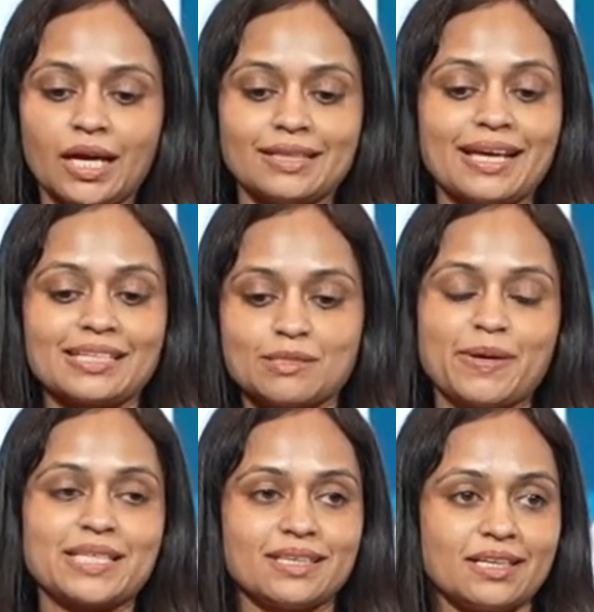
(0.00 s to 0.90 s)
That's
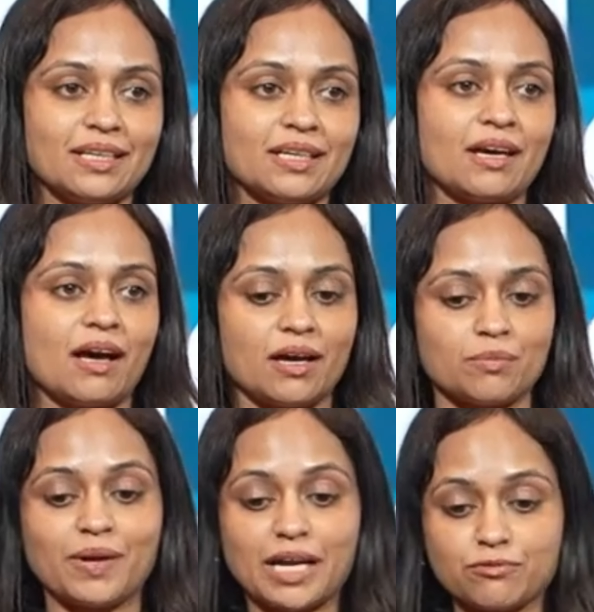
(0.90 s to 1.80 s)
basically our
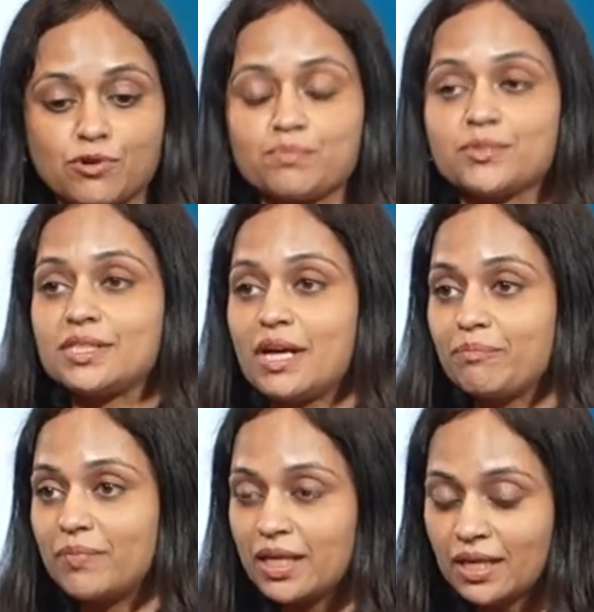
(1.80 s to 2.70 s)
platform,
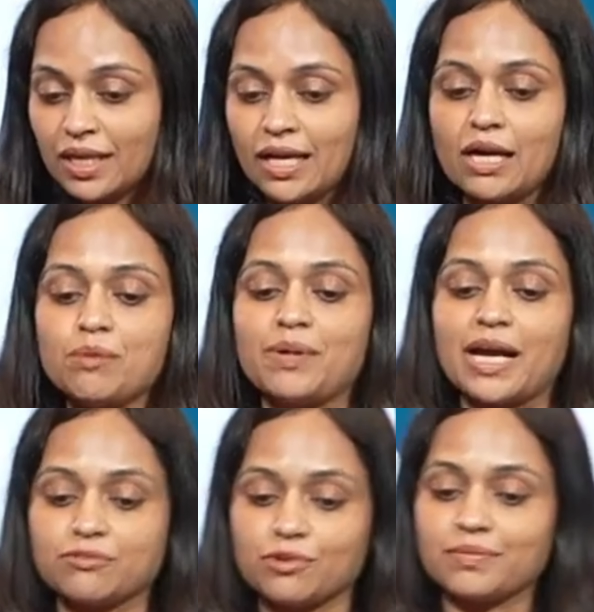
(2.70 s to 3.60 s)
Mosambi, a
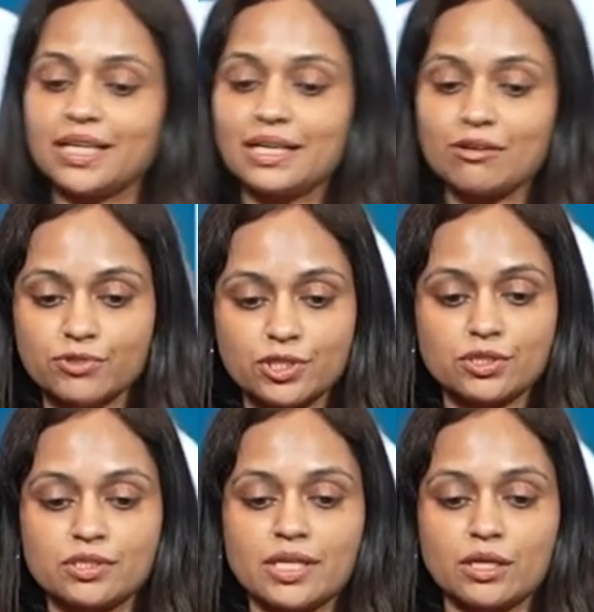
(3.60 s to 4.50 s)
platform that
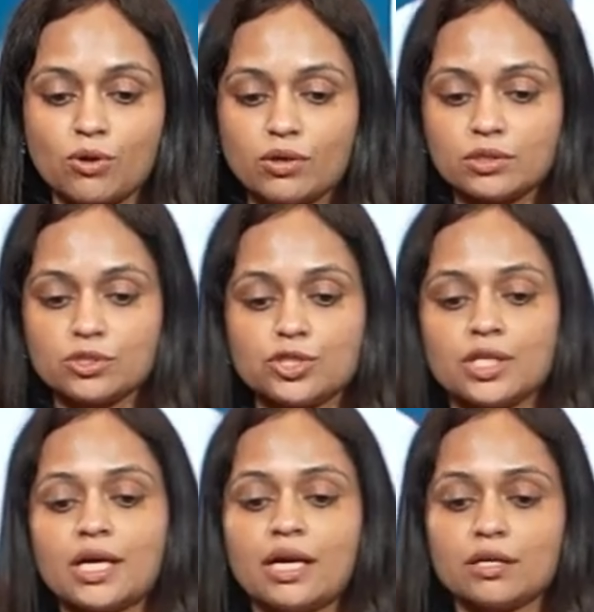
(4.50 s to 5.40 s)
leverages
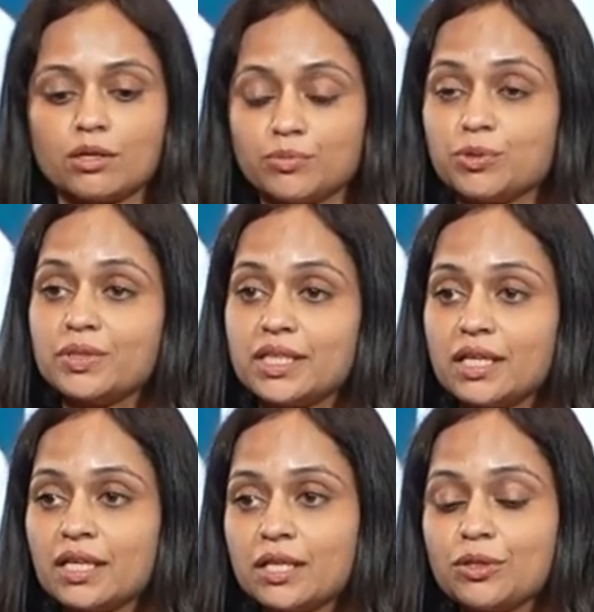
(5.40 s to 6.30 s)
technology and
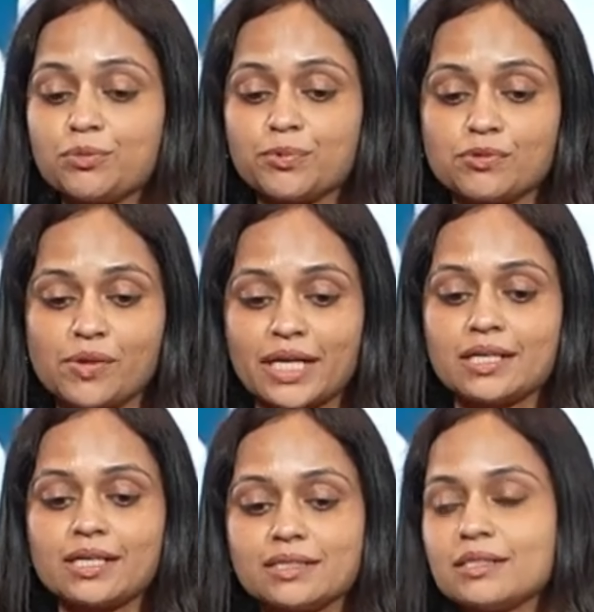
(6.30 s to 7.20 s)
community to provide
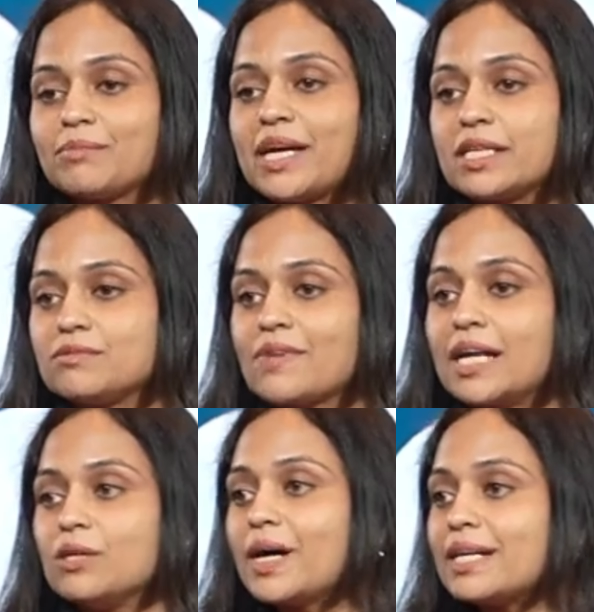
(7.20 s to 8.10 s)
customized
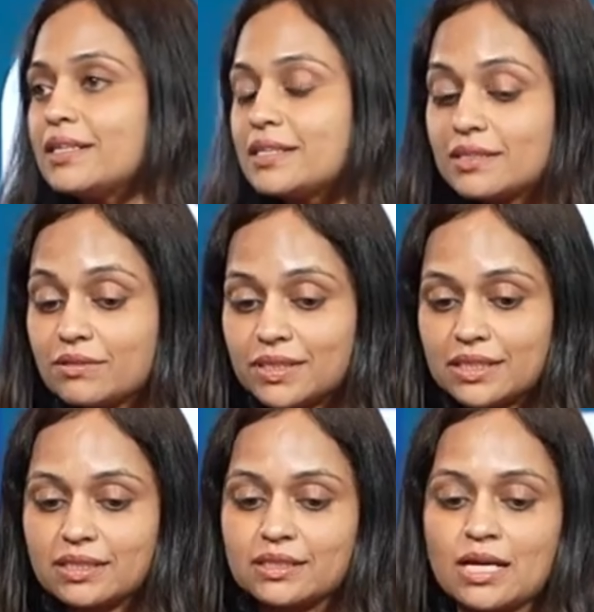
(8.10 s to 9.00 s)
value-added
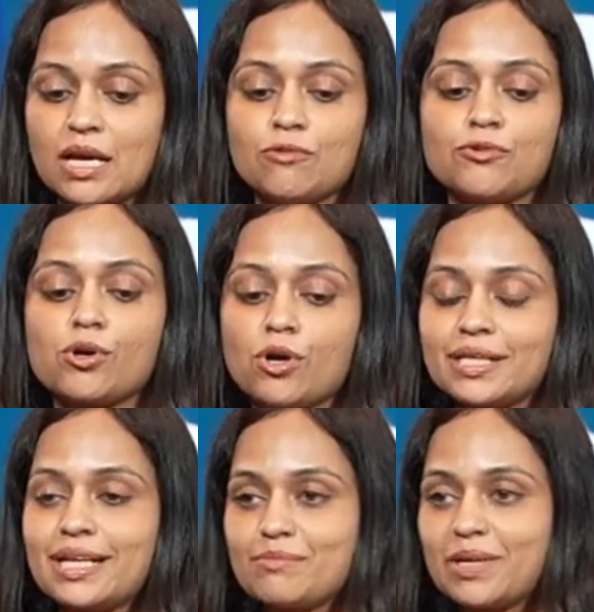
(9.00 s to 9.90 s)
services for all
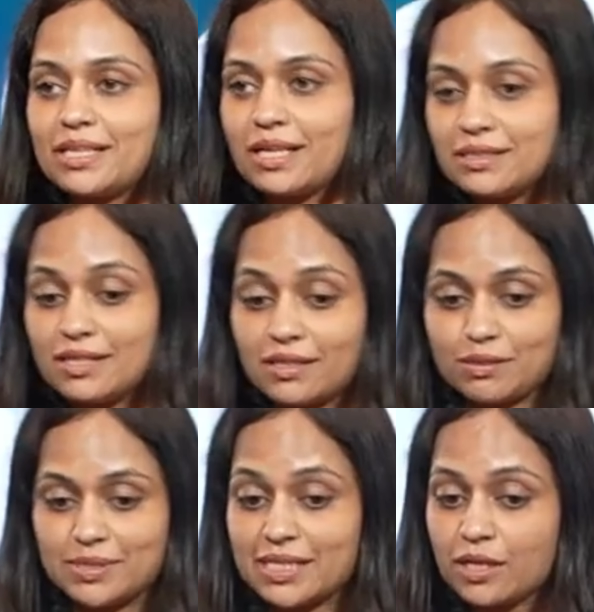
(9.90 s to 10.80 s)
climate tech
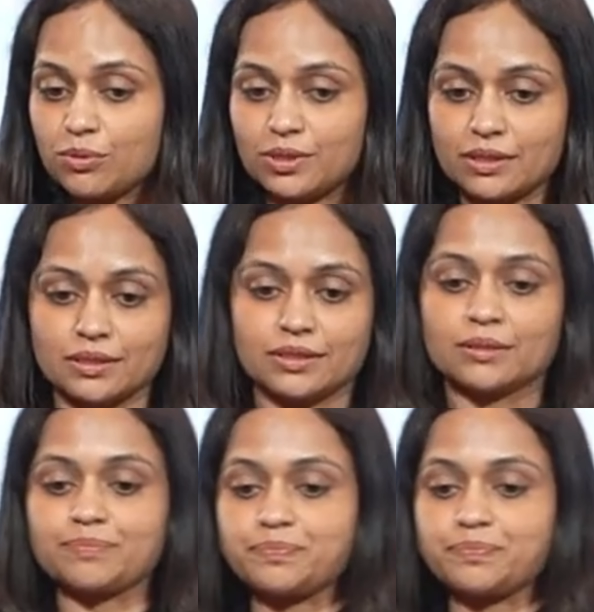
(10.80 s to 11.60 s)
startup stakeholders.